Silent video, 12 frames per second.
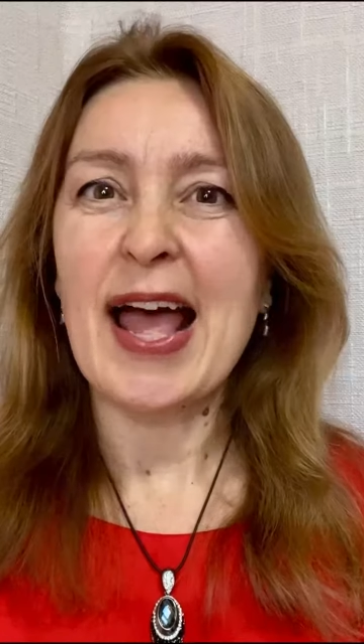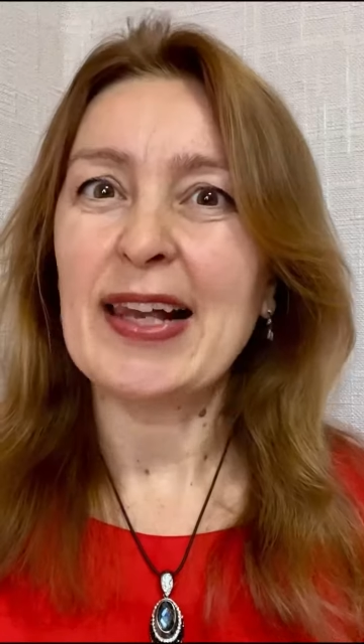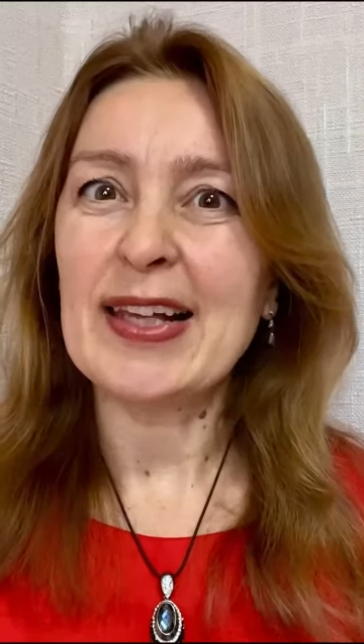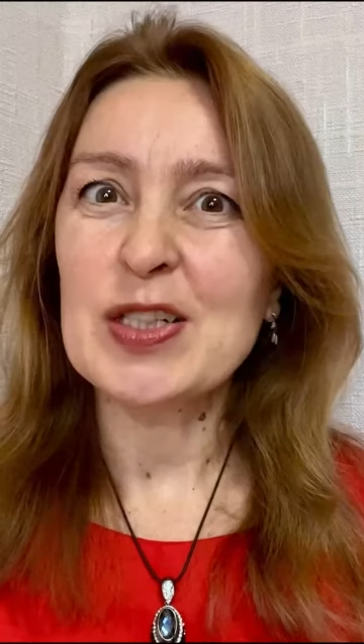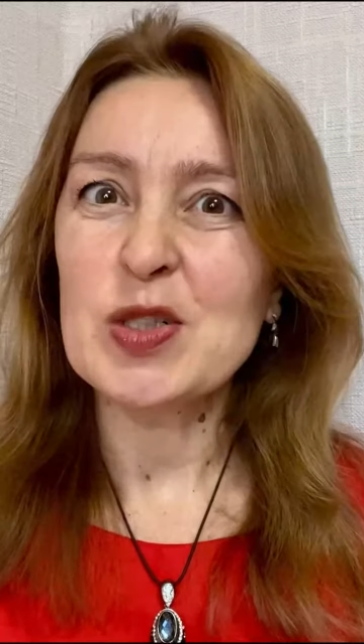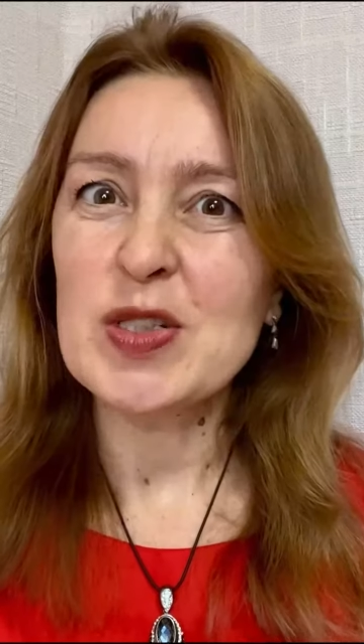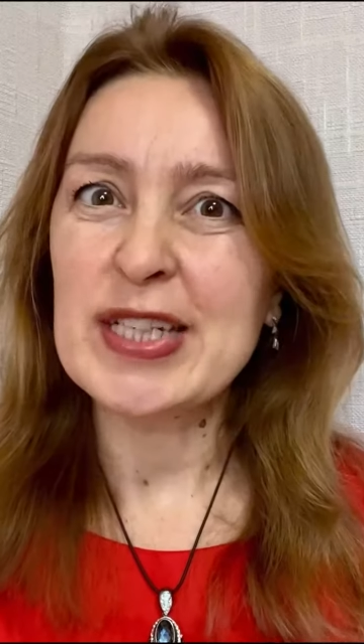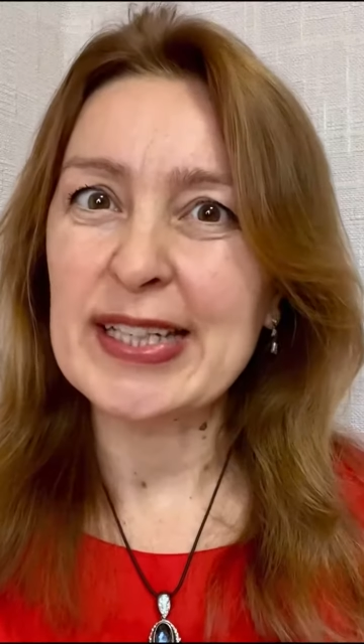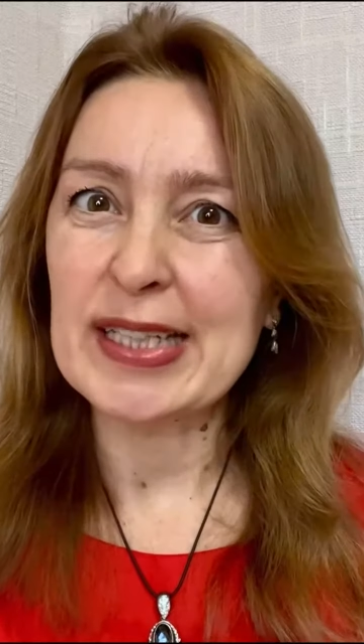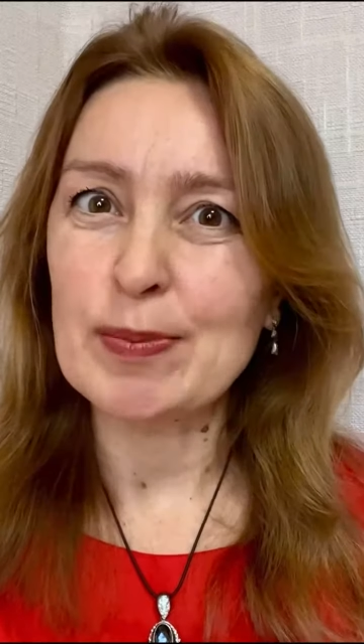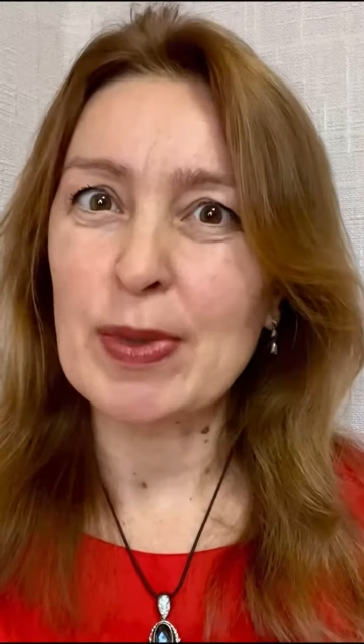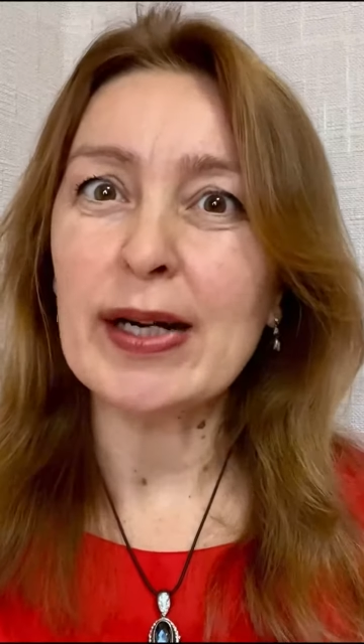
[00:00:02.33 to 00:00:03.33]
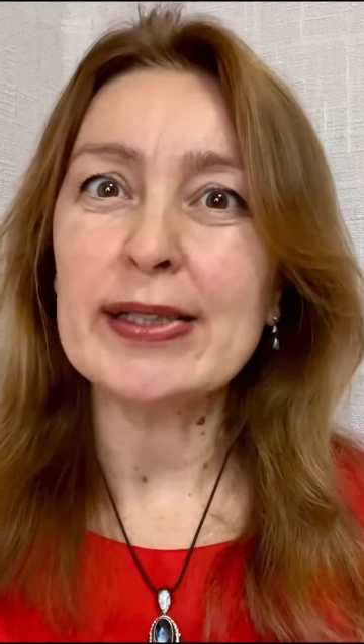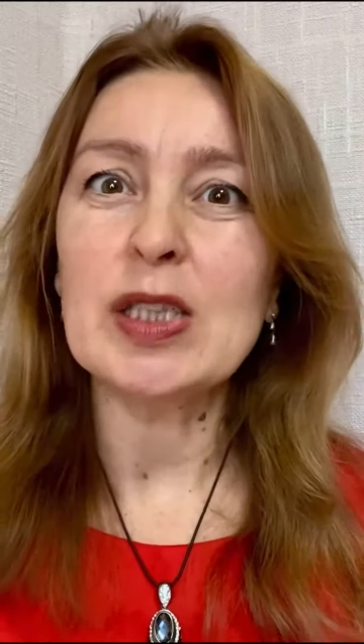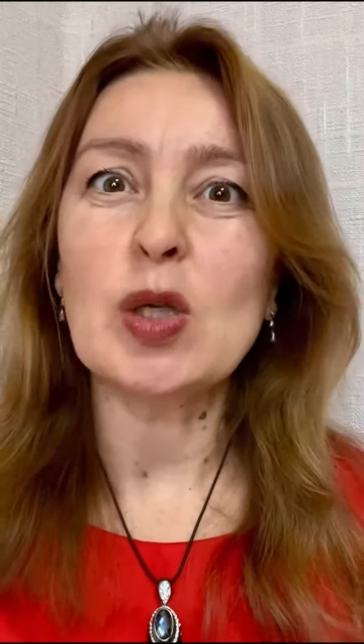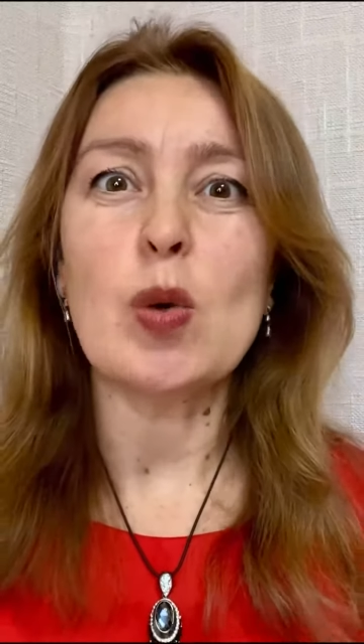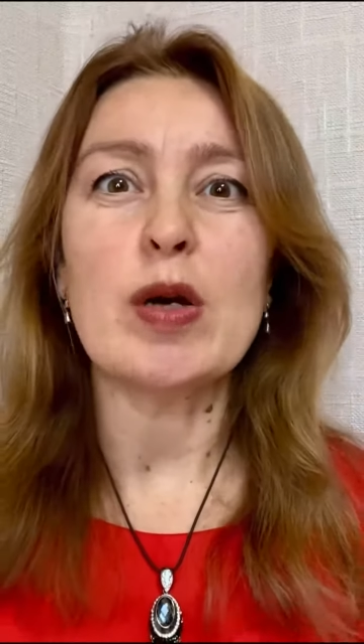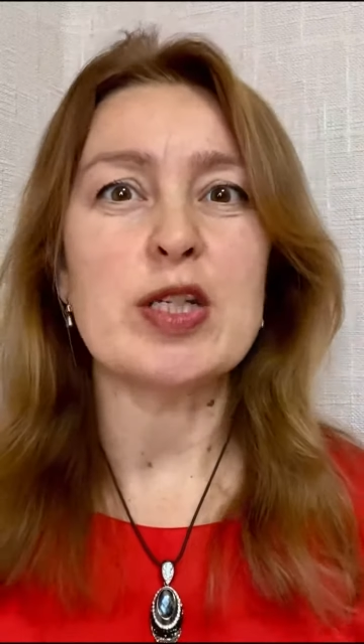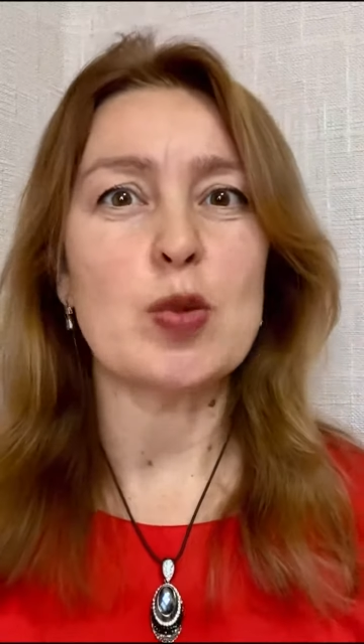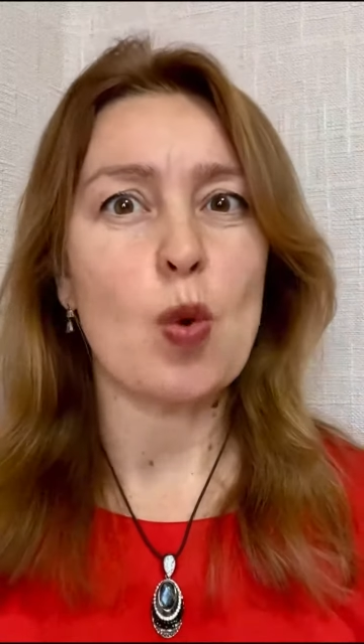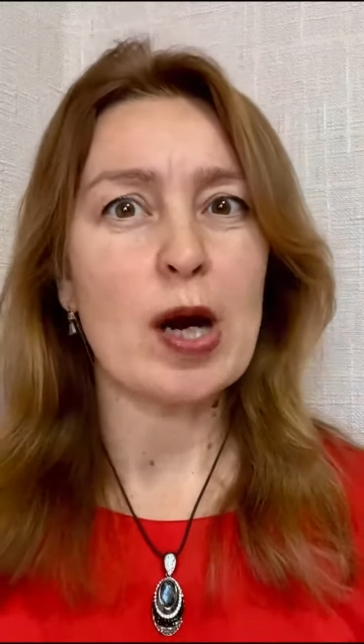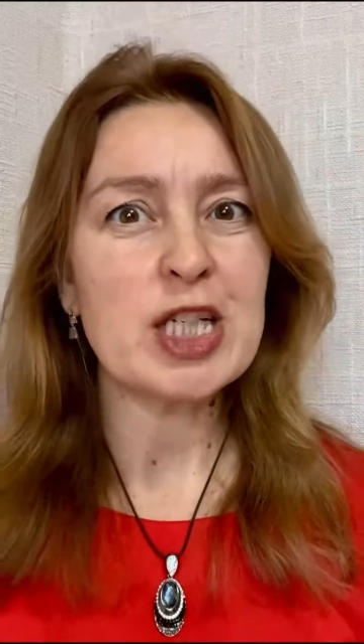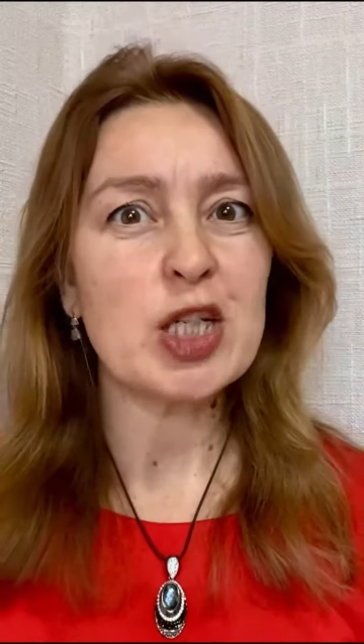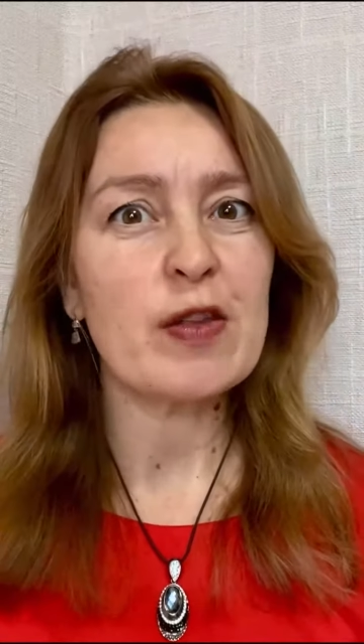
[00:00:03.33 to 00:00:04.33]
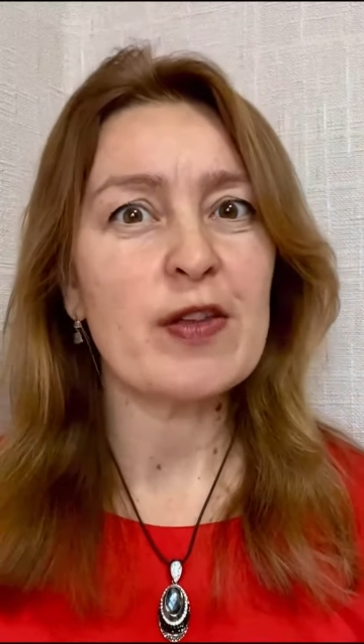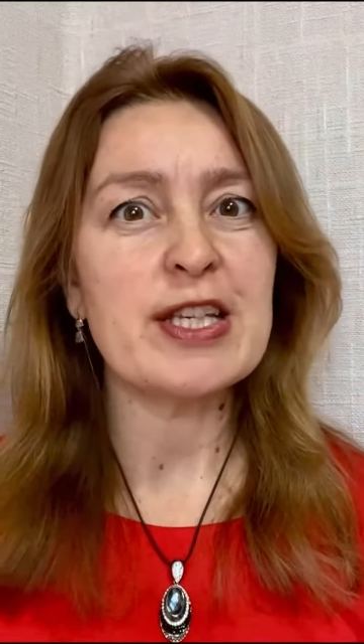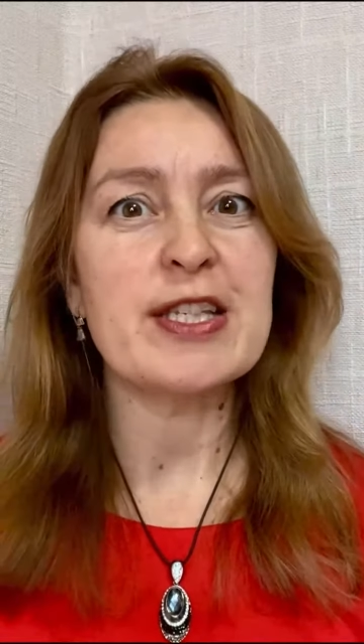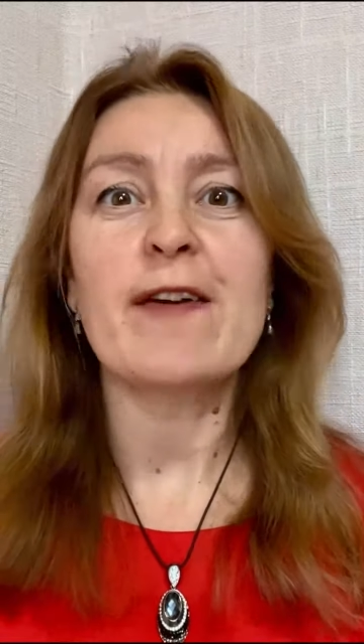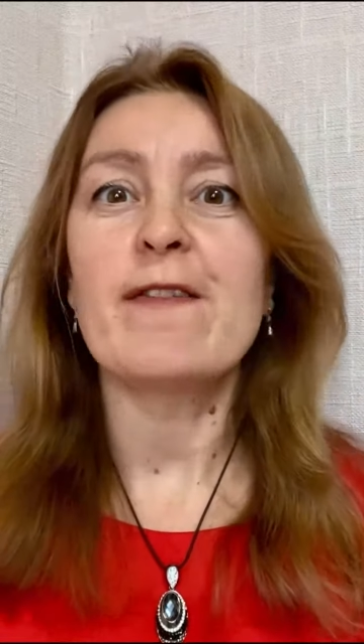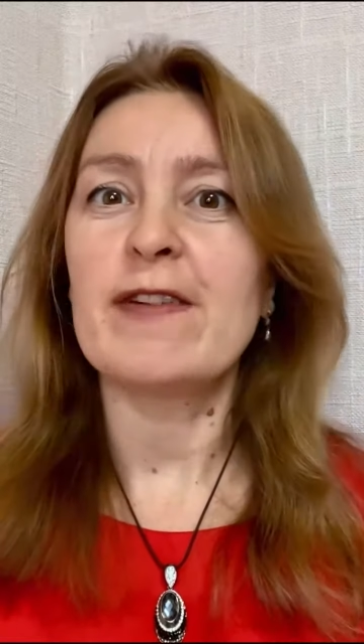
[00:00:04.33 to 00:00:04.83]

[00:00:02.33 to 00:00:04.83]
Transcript: Hello dear buyer who is watching this